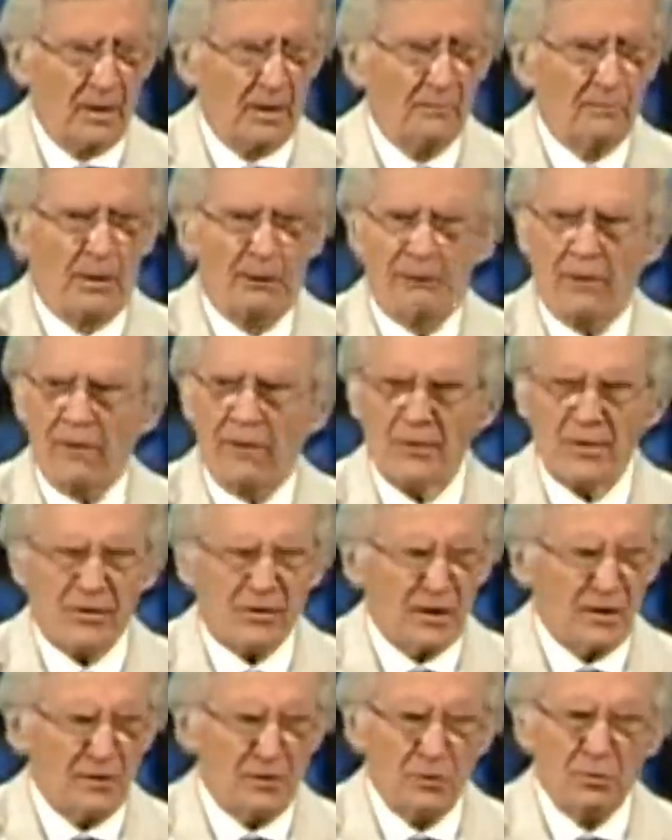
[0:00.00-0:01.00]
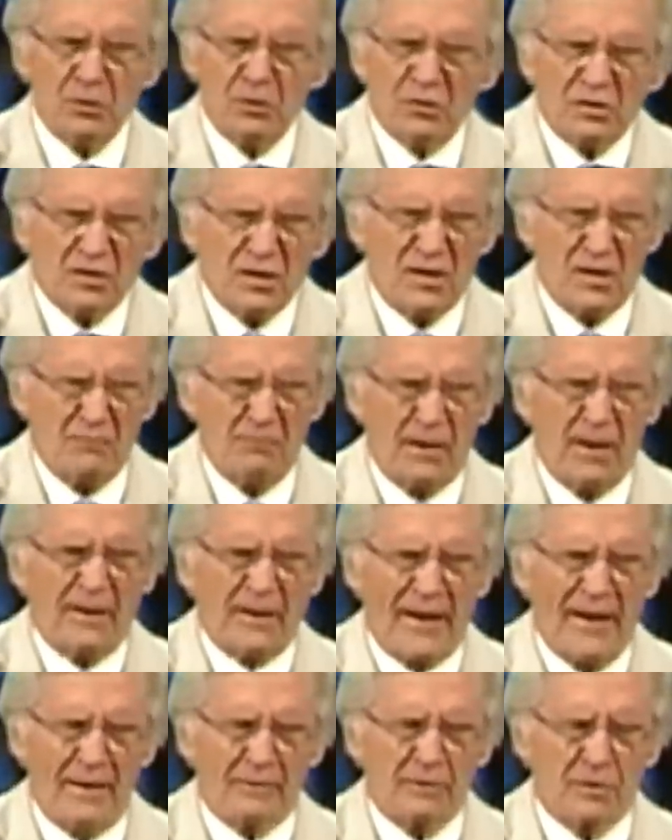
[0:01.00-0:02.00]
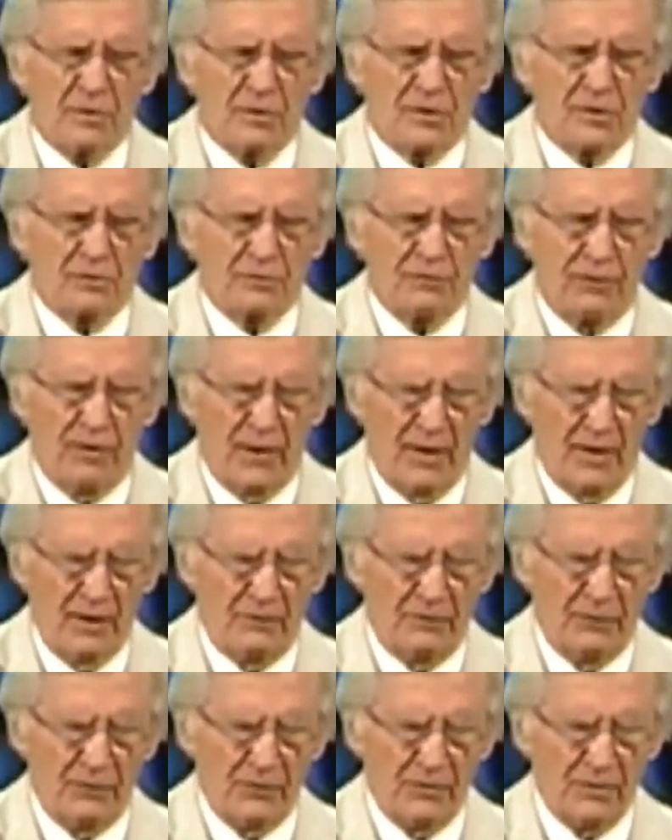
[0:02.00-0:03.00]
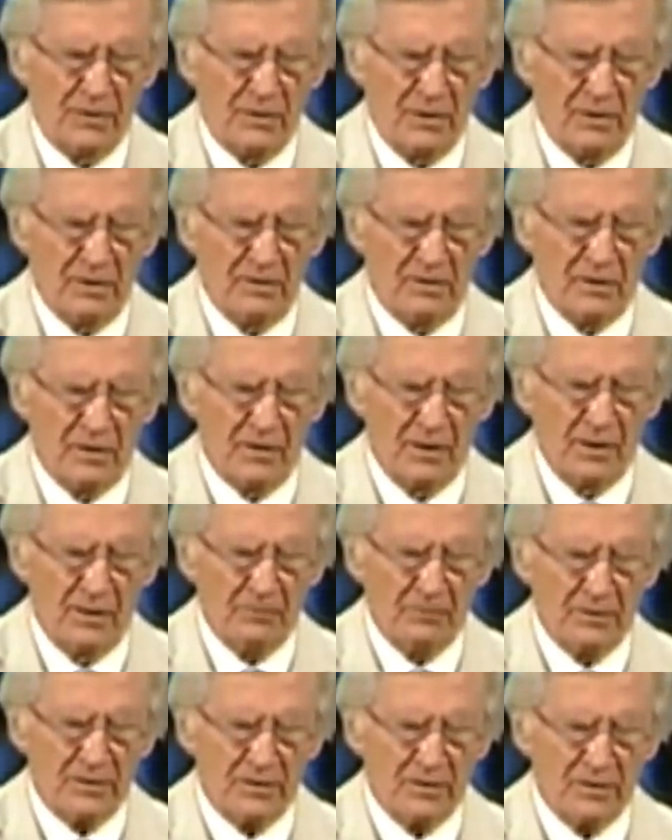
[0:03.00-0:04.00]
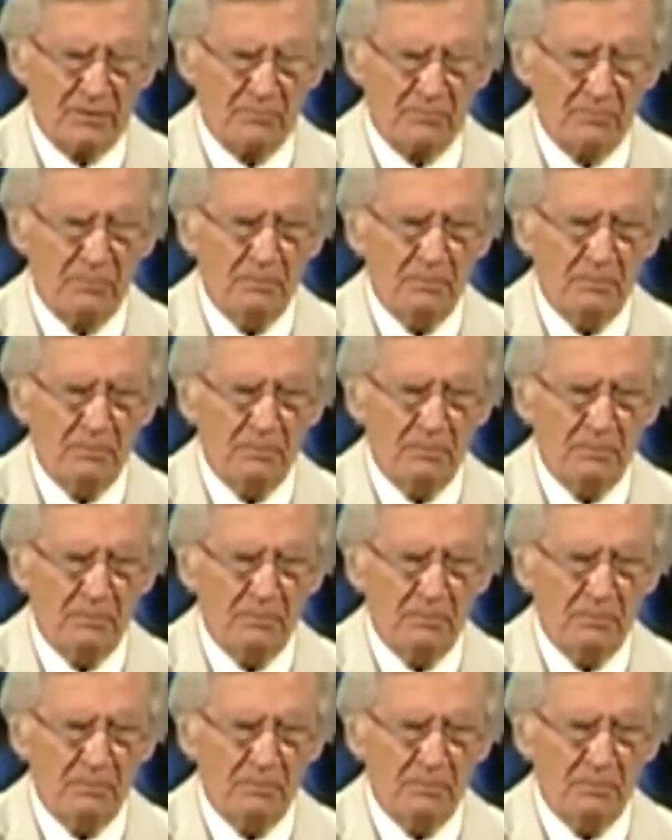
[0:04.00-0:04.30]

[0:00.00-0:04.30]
above everything you think about how to survive in the end times.